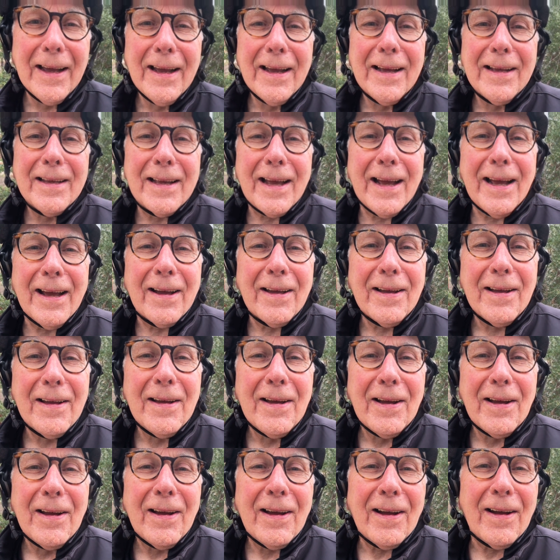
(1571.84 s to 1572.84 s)
Yeah.
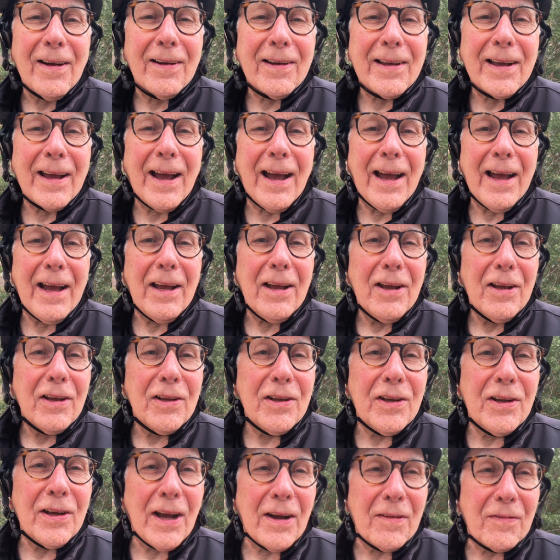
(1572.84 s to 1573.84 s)
Okay,
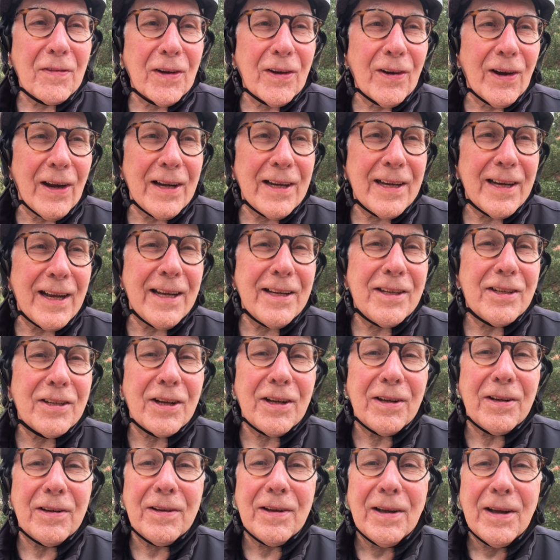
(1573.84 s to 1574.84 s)
you have a great day
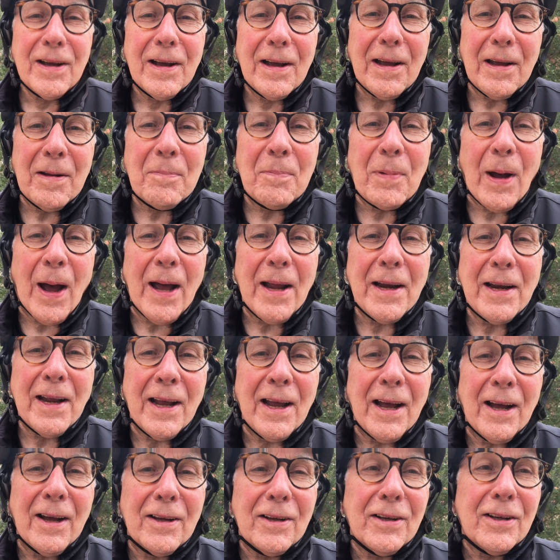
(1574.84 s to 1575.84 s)
too, and bye
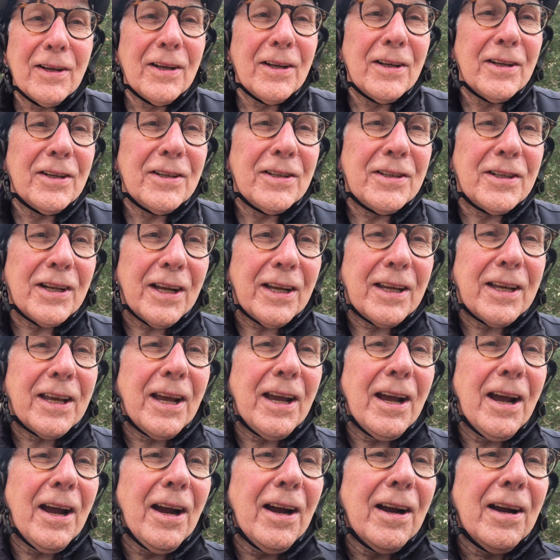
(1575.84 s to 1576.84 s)
now. Take
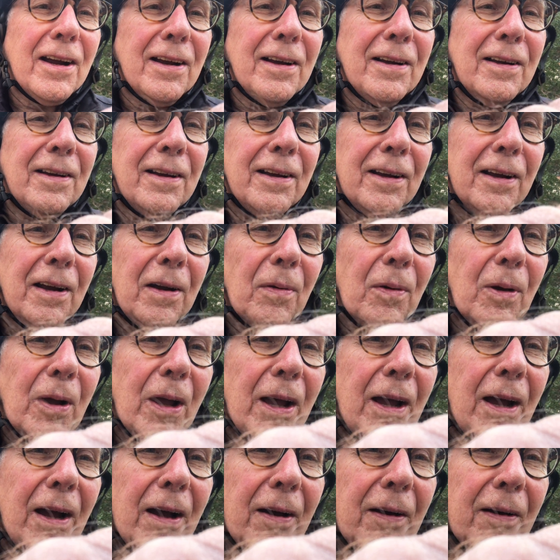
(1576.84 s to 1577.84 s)
care. Here we
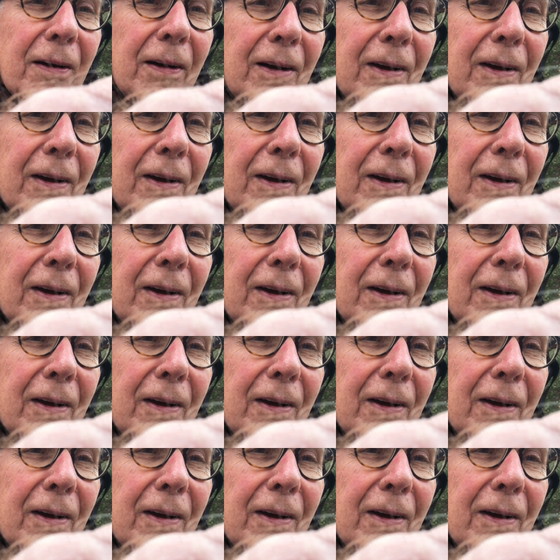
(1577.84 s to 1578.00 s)
go.